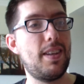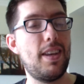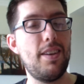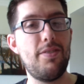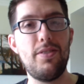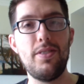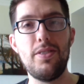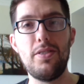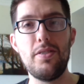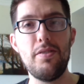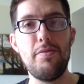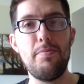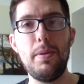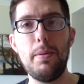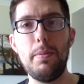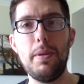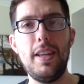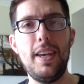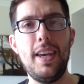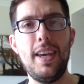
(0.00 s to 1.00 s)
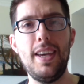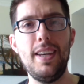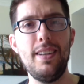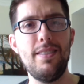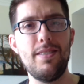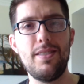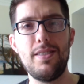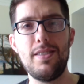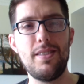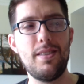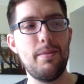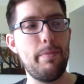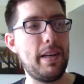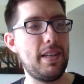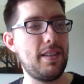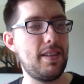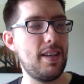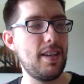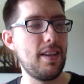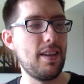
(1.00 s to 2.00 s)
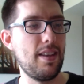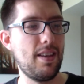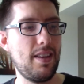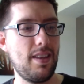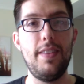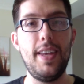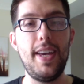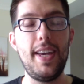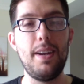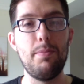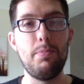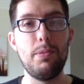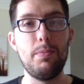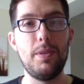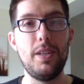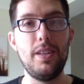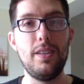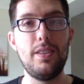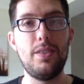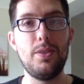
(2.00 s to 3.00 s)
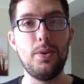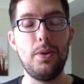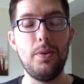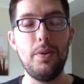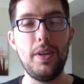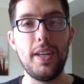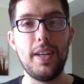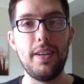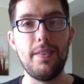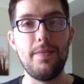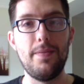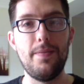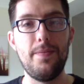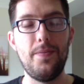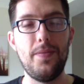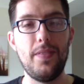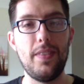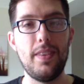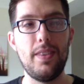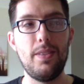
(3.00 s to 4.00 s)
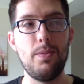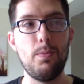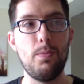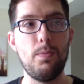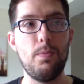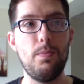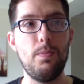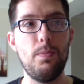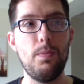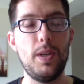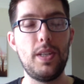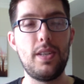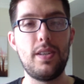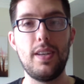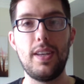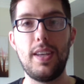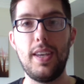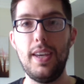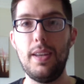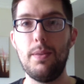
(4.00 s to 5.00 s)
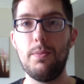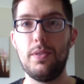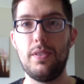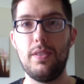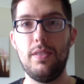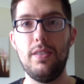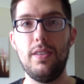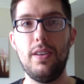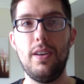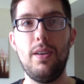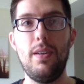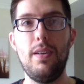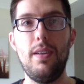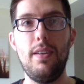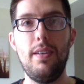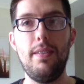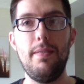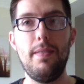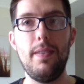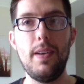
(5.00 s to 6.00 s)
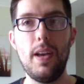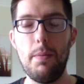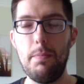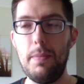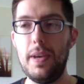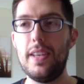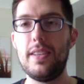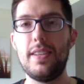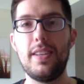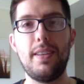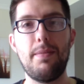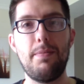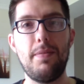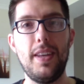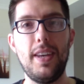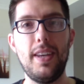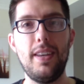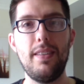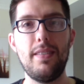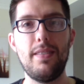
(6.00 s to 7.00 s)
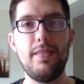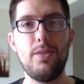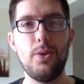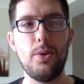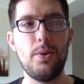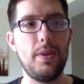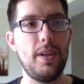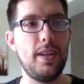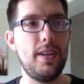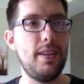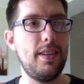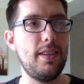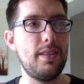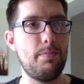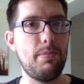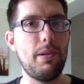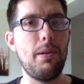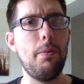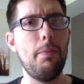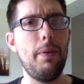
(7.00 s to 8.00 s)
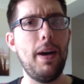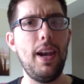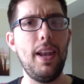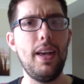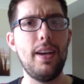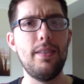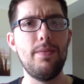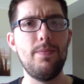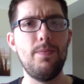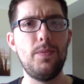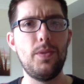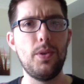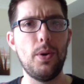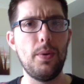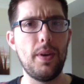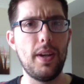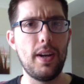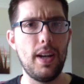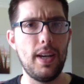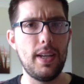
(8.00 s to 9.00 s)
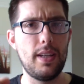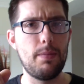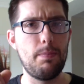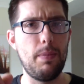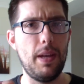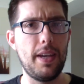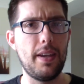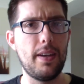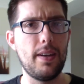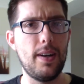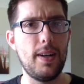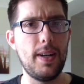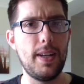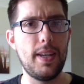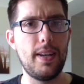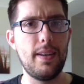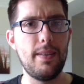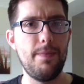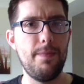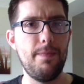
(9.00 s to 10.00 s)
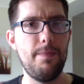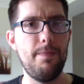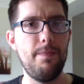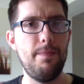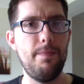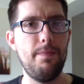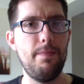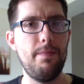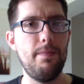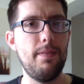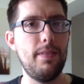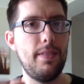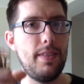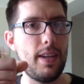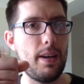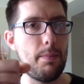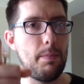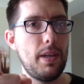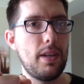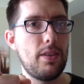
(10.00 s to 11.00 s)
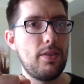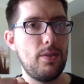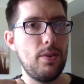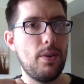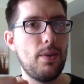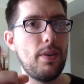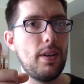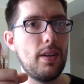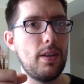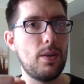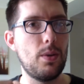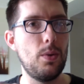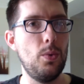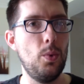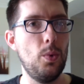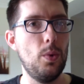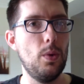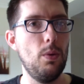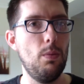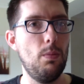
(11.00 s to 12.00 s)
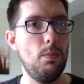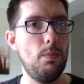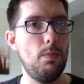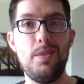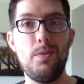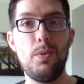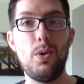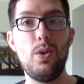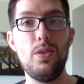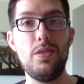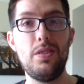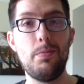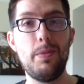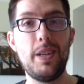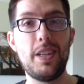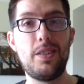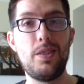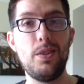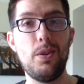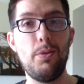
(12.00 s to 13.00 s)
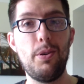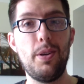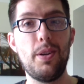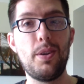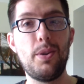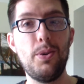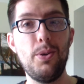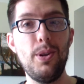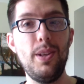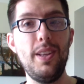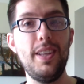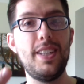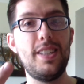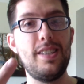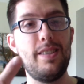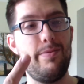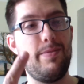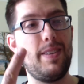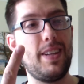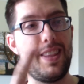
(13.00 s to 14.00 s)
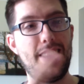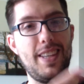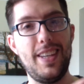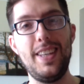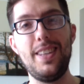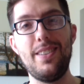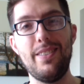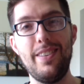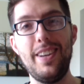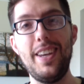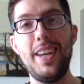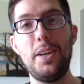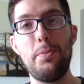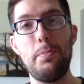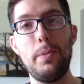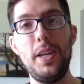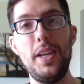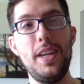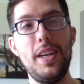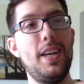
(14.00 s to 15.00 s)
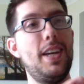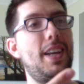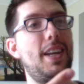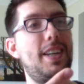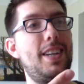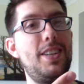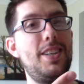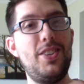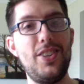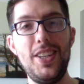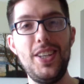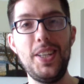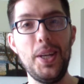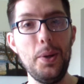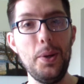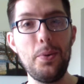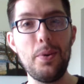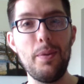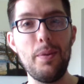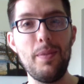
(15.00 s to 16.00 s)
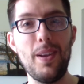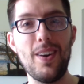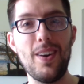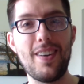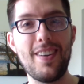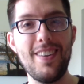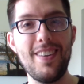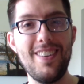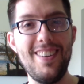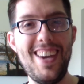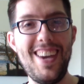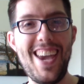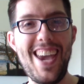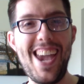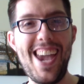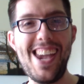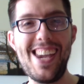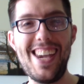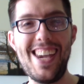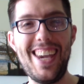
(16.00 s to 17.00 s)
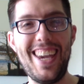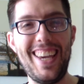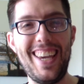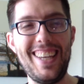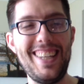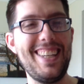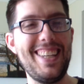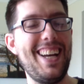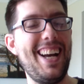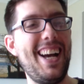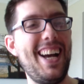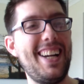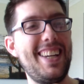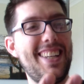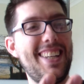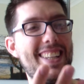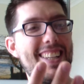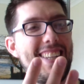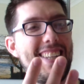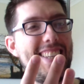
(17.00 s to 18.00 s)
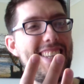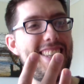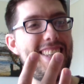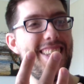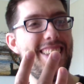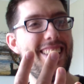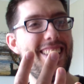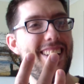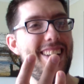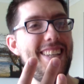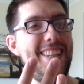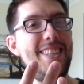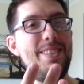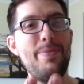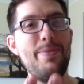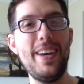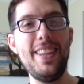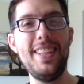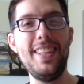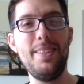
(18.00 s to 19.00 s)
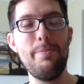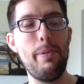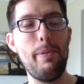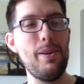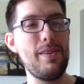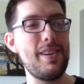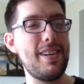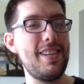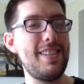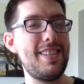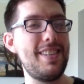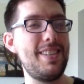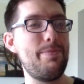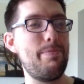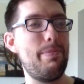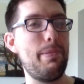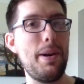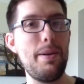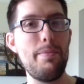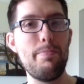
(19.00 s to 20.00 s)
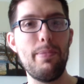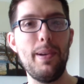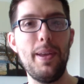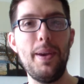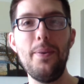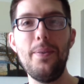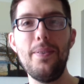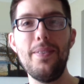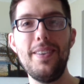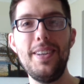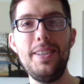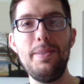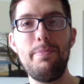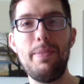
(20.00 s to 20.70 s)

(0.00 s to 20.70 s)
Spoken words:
Gifting stuff people at A, it's just the best thing. Then I bumped into Dorian, which again was another amazing thing. Dorian is a proper metaler. Dorian likes Blind Guardian. That makes Dorian cool. What also makes Dorian cool is the fact that he donated me a G2 Grimlock. Hey! And he's mentally bonkers. He's bright blue.